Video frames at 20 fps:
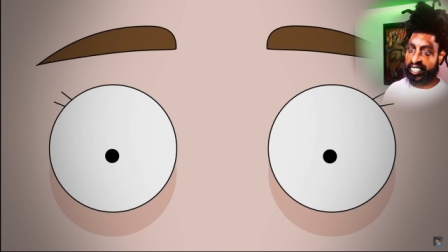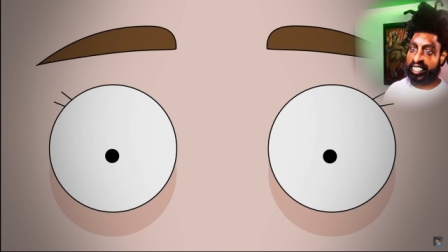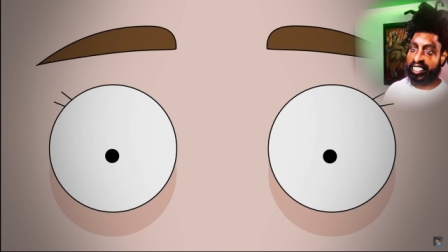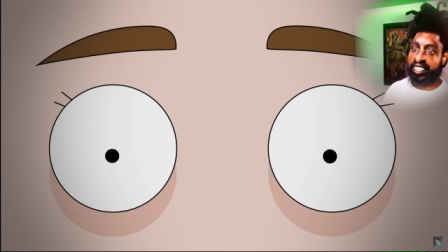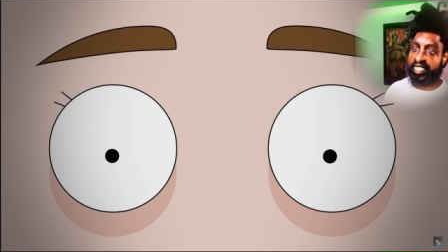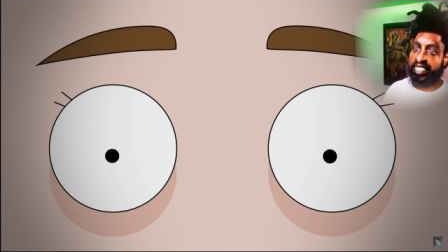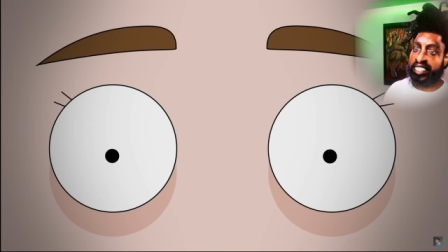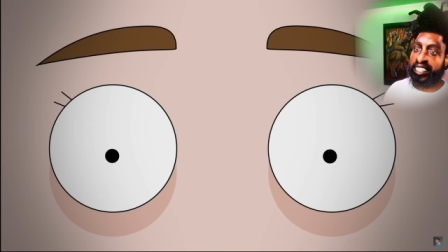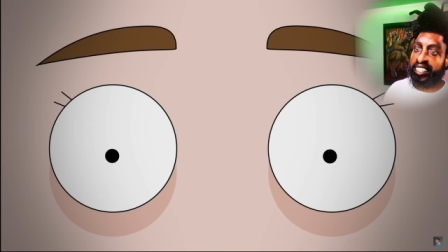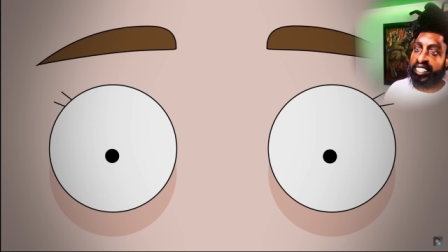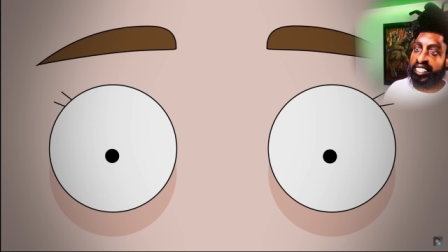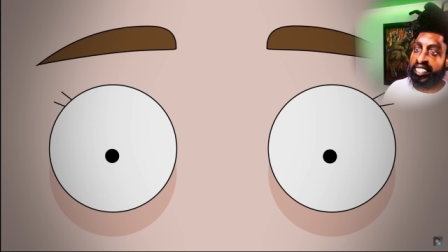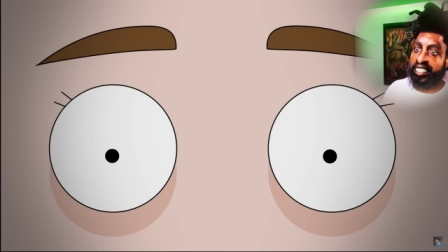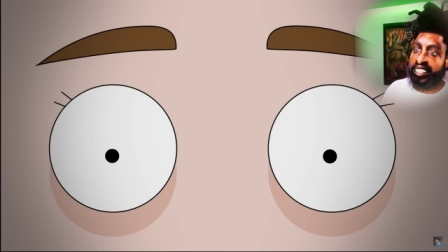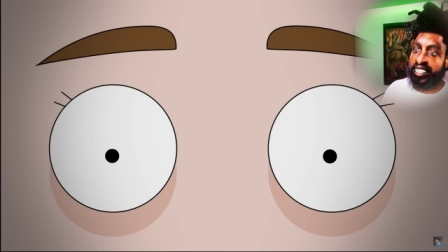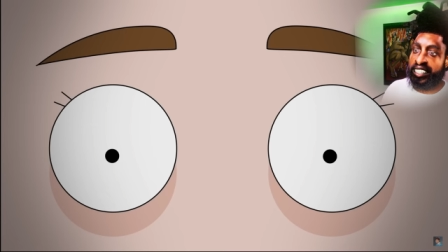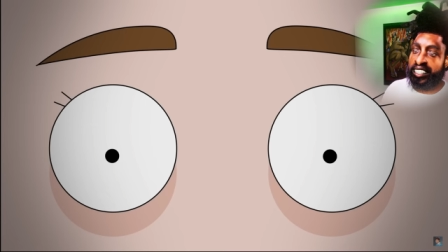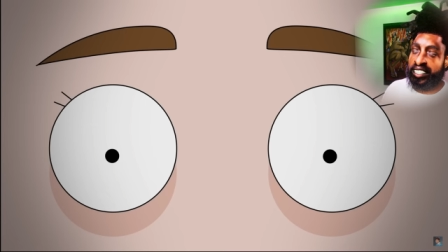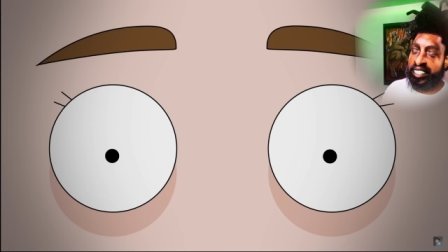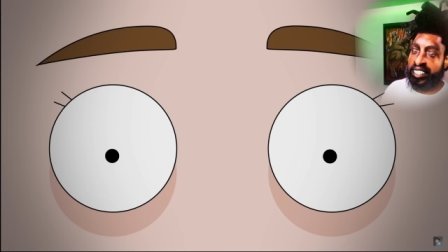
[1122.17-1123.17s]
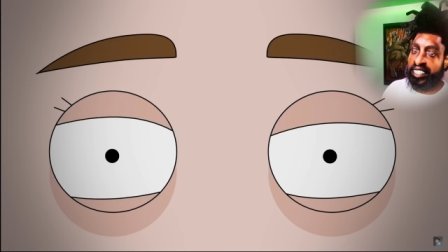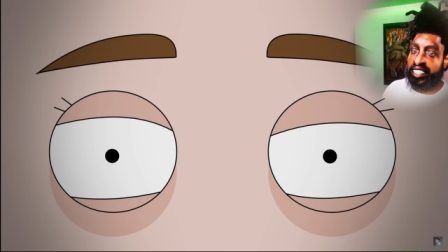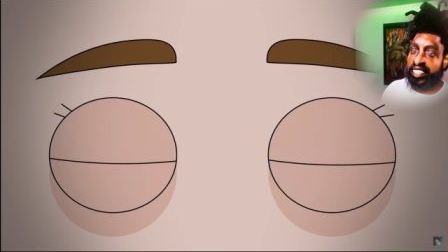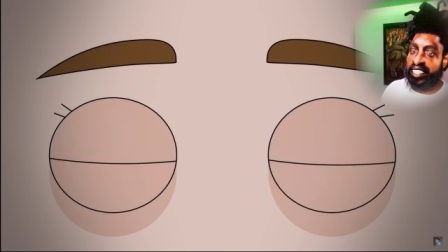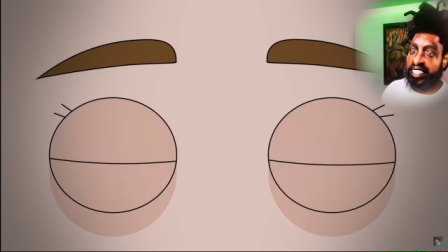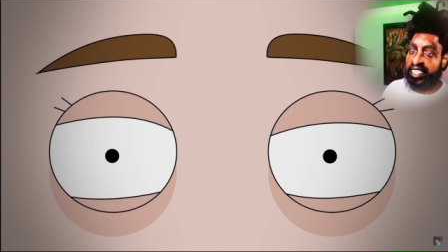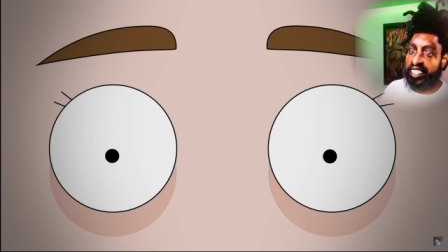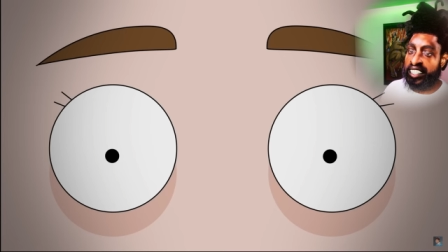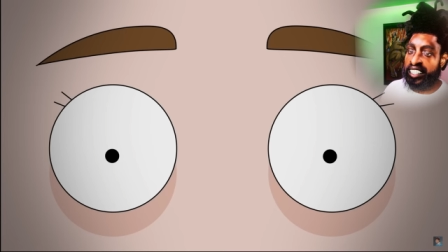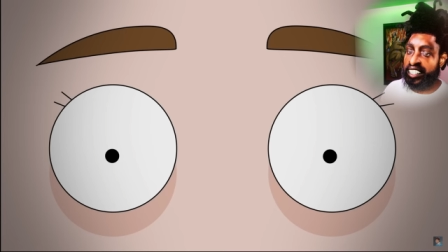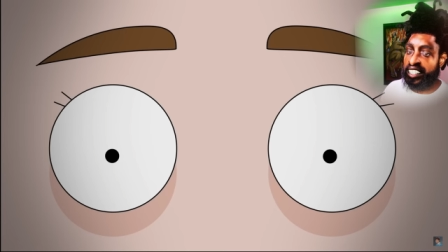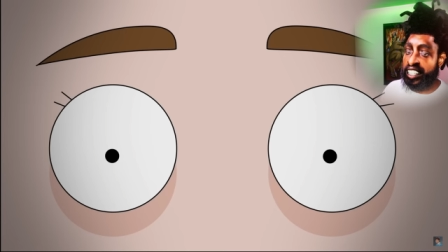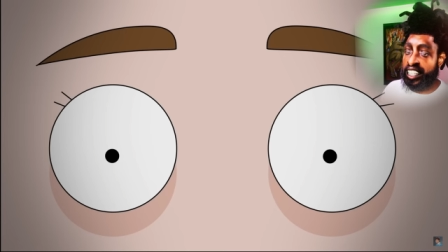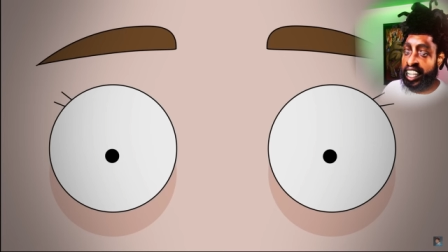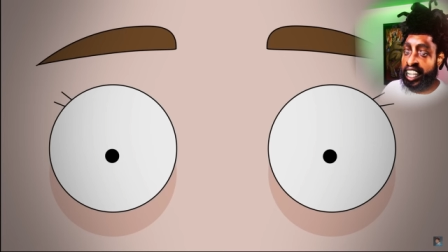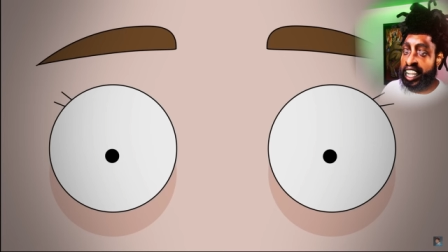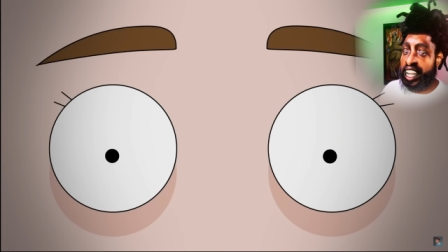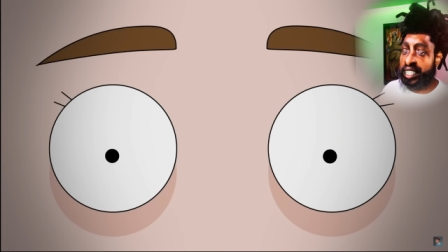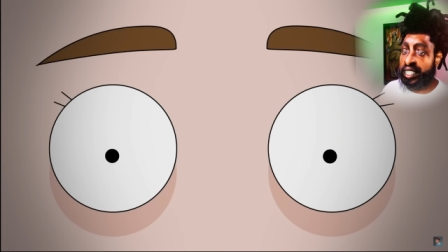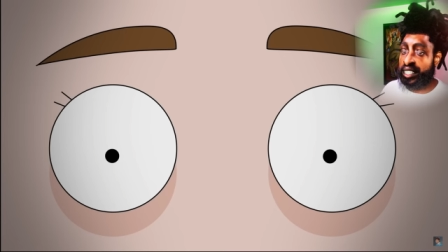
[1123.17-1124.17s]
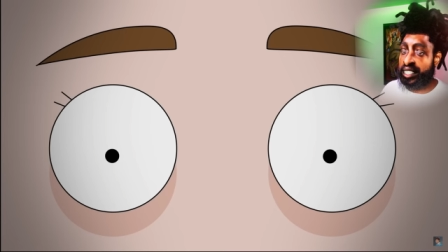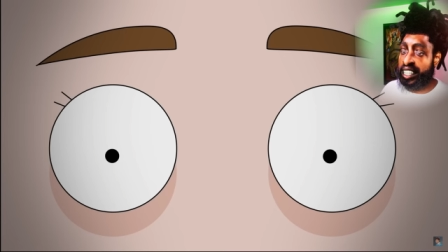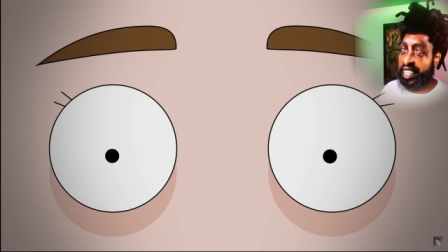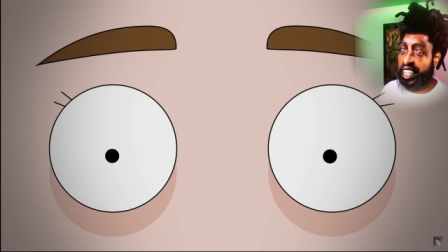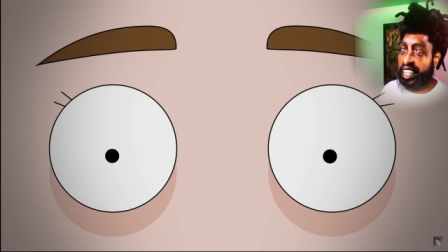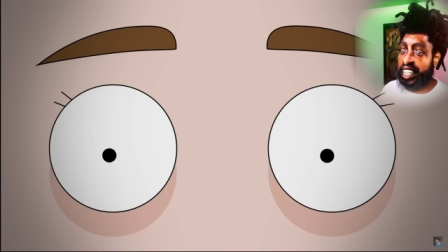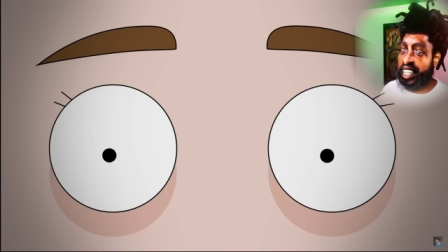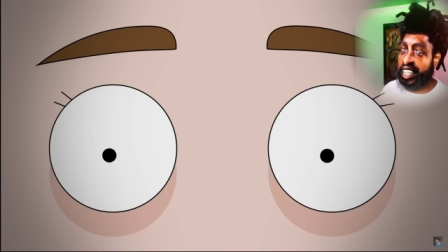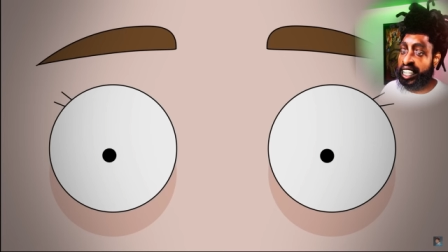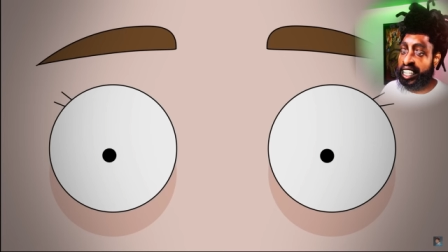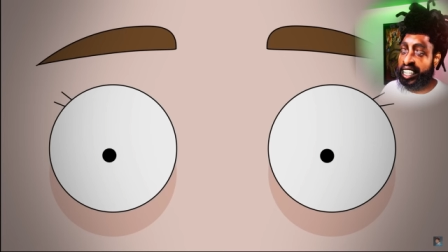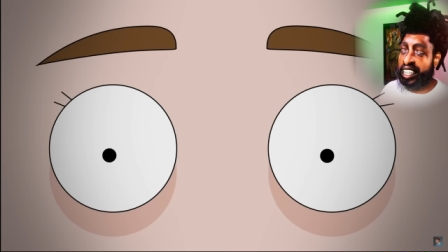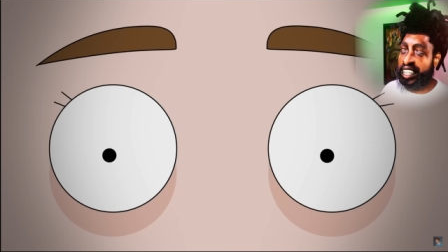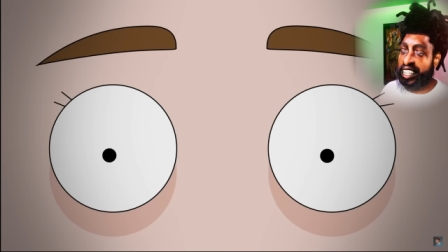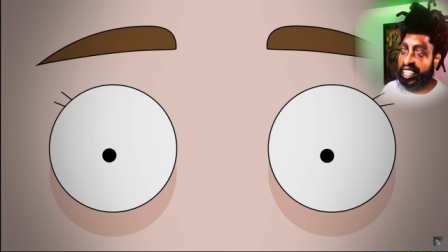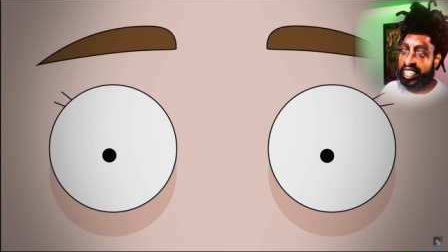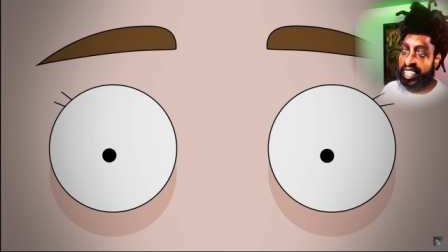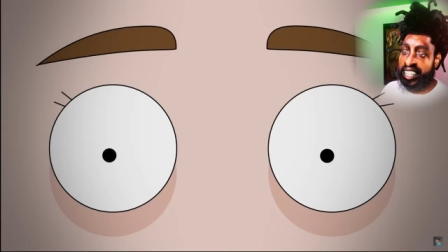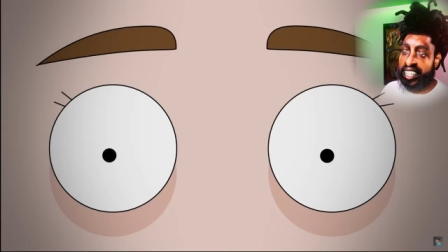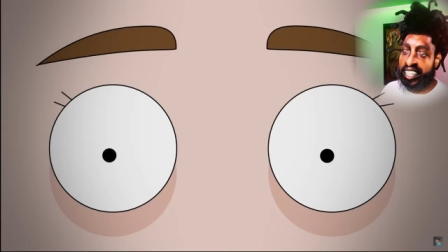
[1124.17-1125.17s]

It might have seemed weird, but yeah, weird. I thought it was sweet.